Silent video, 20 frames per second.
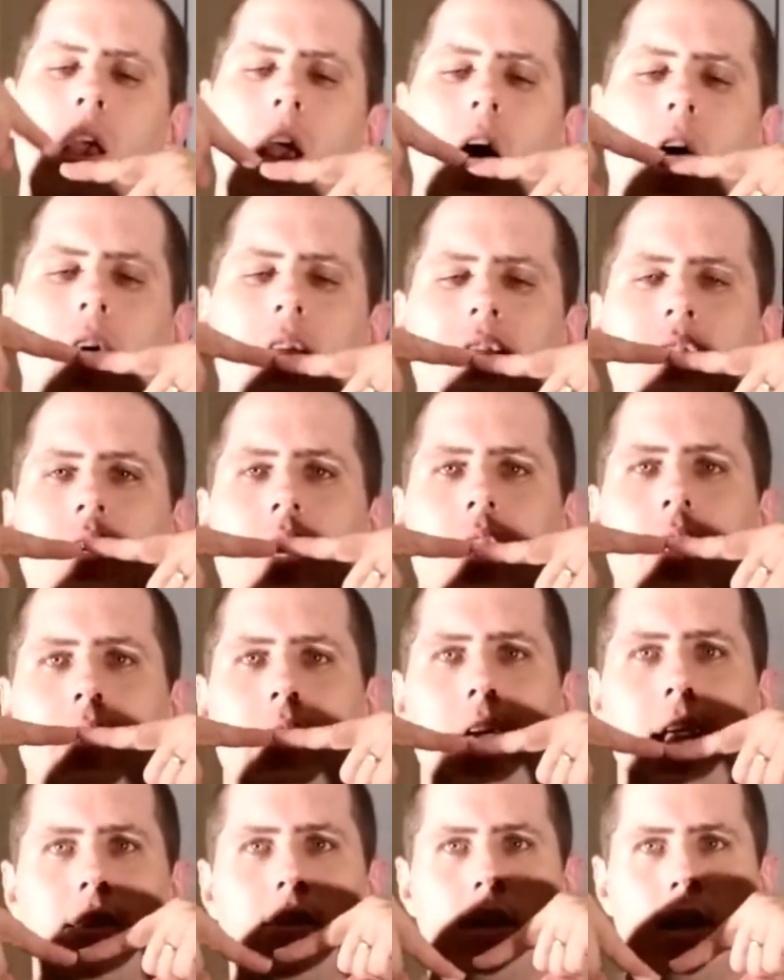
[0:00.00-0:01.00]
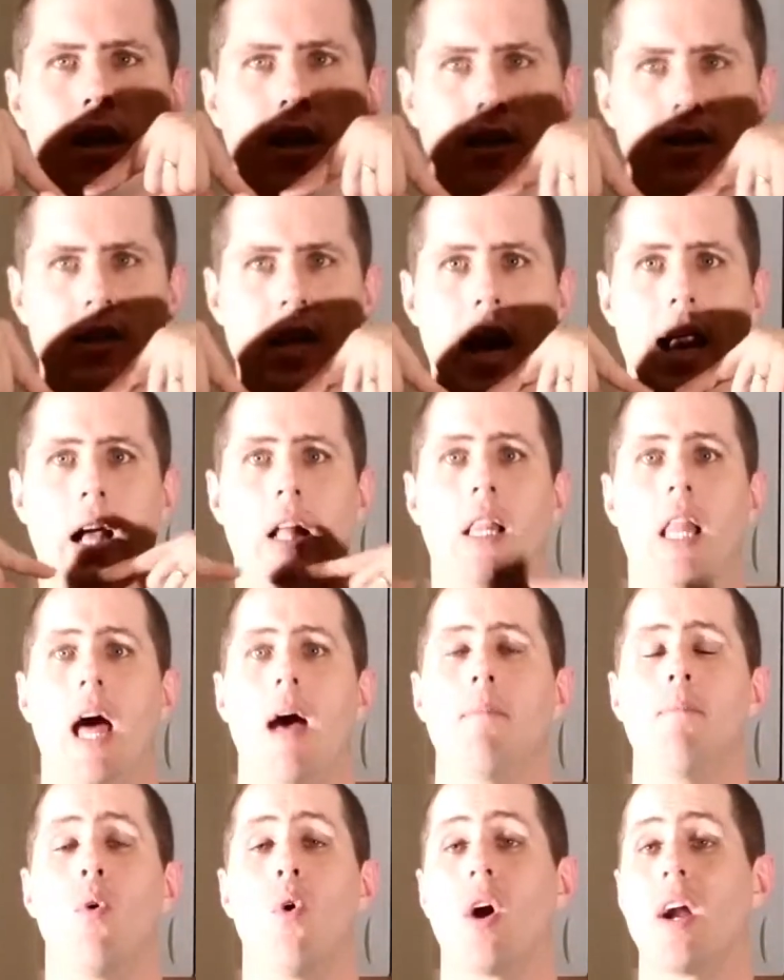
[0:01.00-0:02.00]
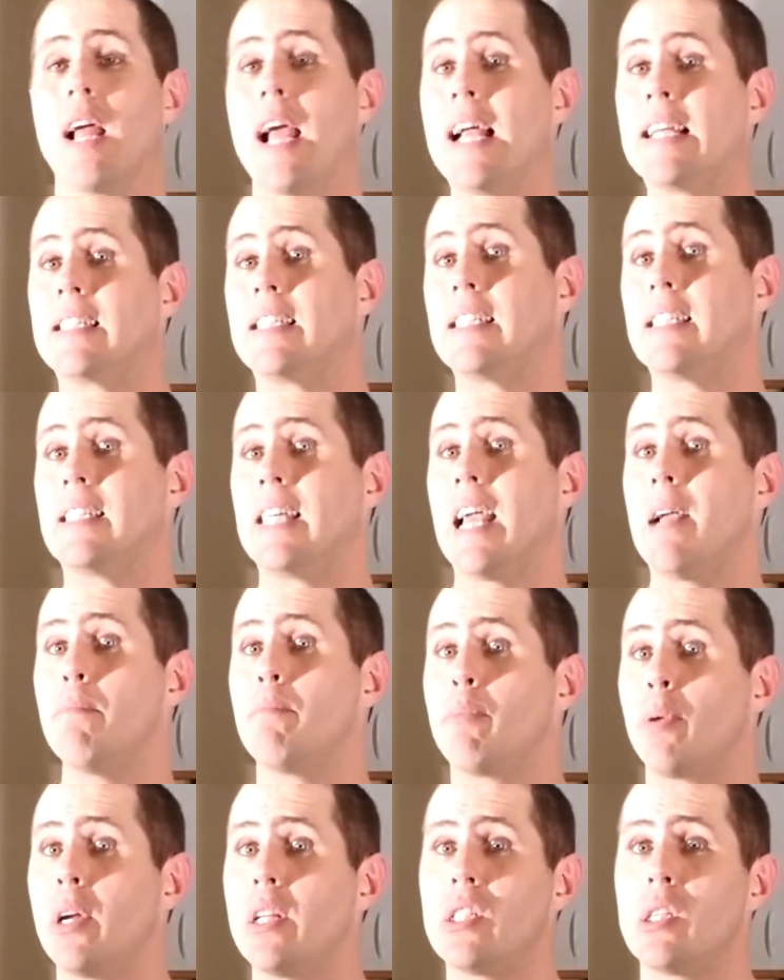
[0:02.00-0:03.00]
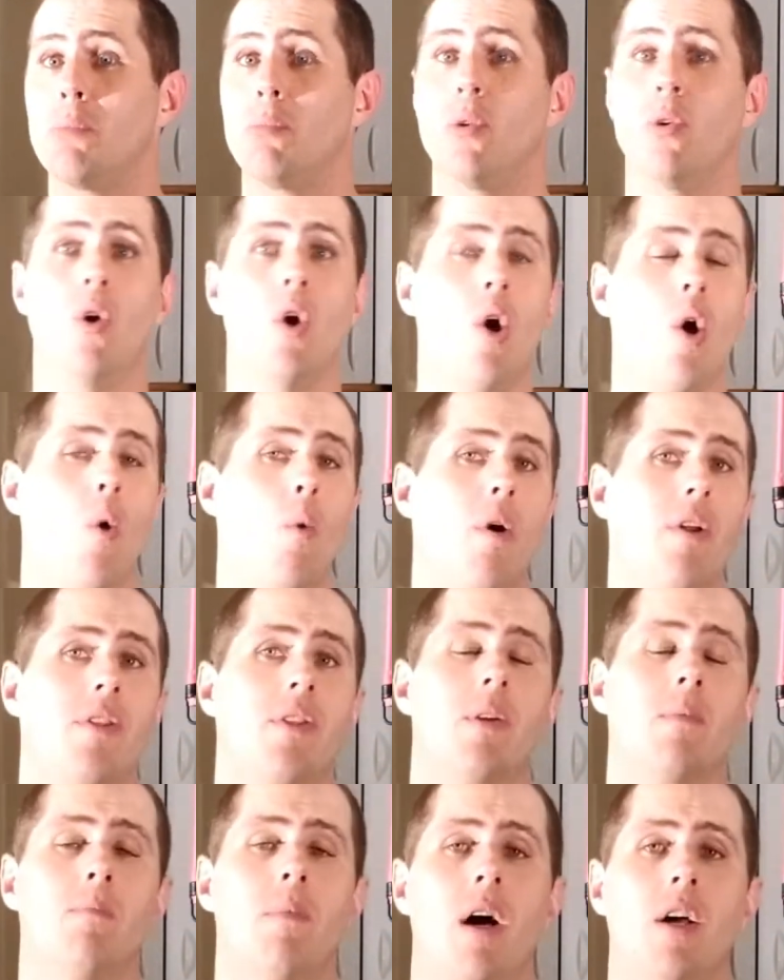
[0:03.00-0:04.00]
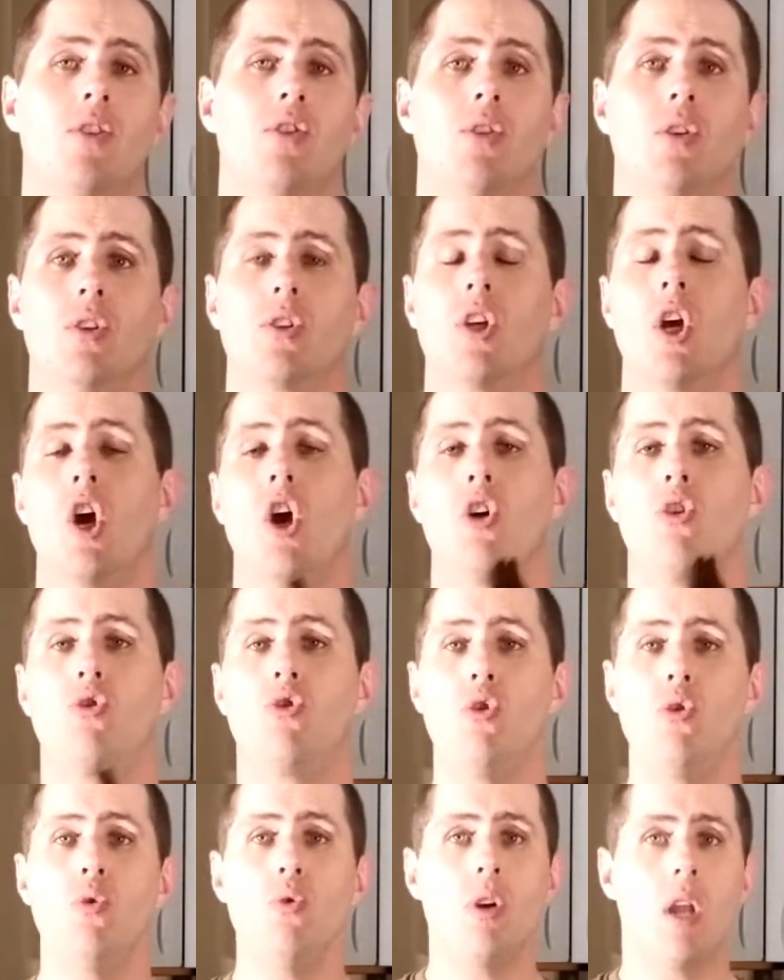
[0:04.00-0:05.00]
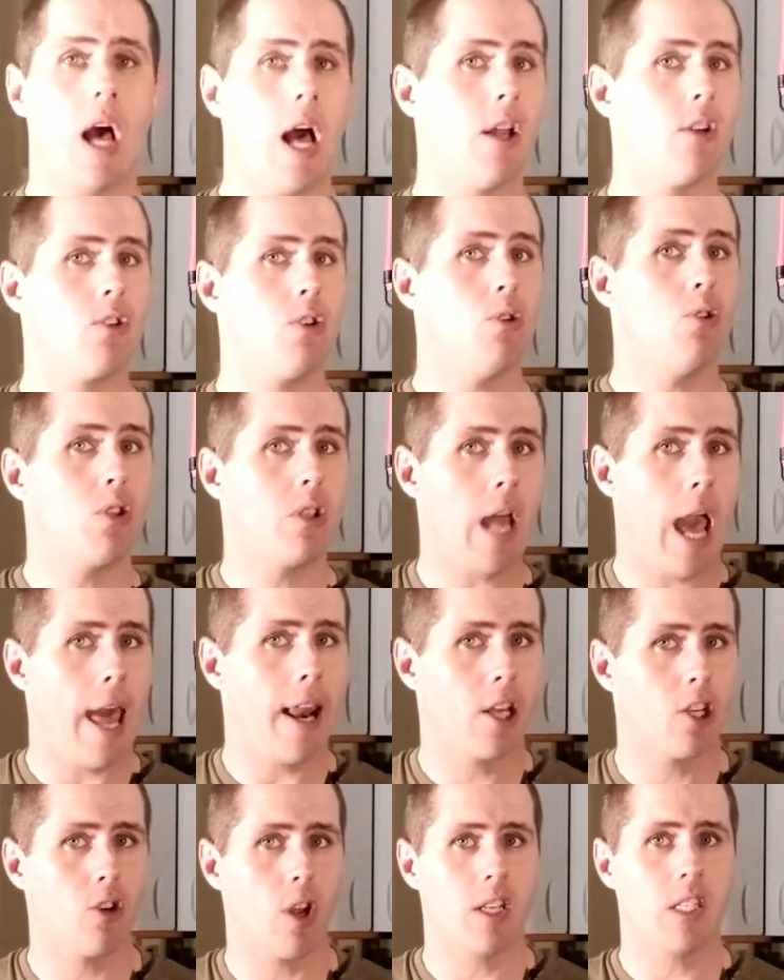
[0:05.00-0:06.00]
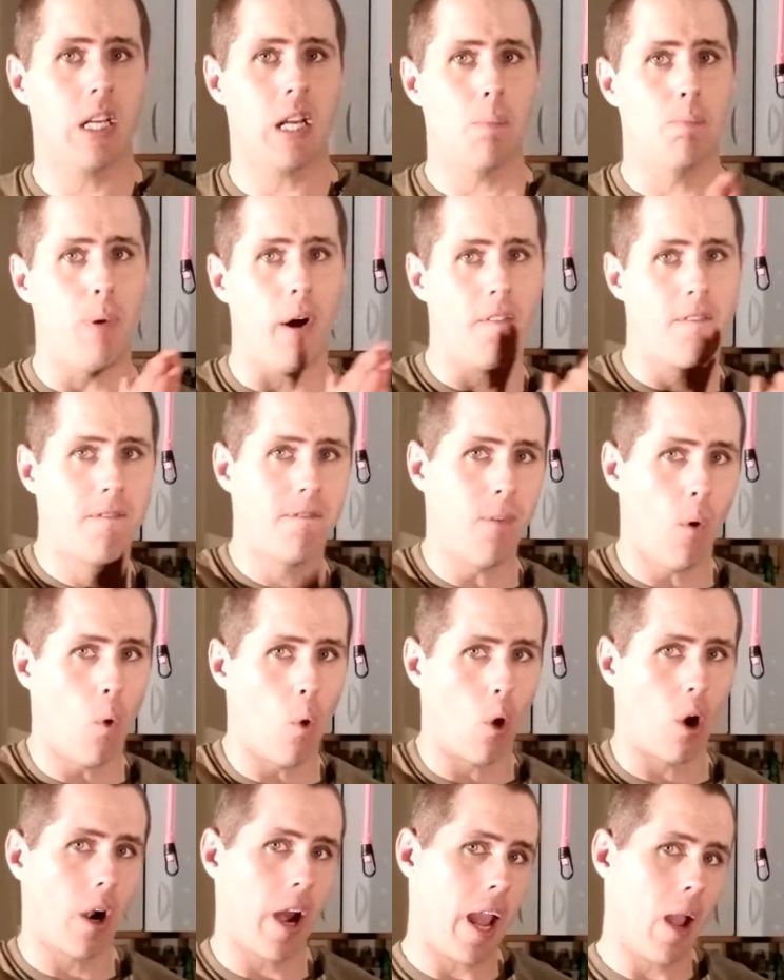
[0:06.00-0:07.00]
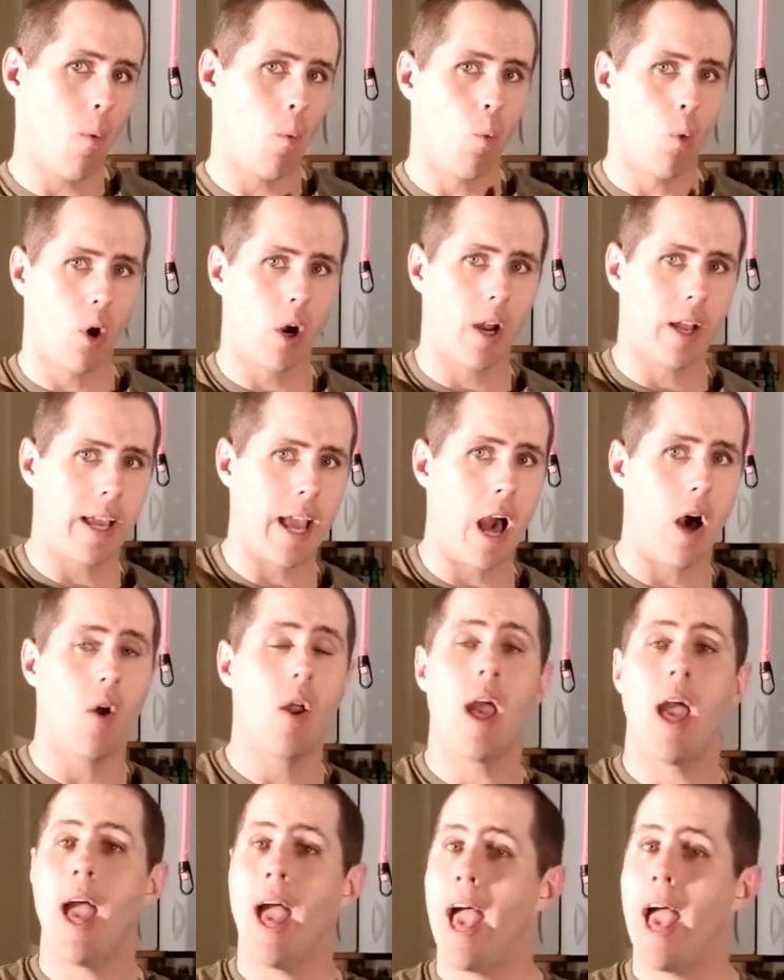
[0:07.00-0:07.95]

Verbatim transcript: All of a sudden, that's gonna sag a lot more. That's the same principle with your muscles. Do not do static stretching before a workout.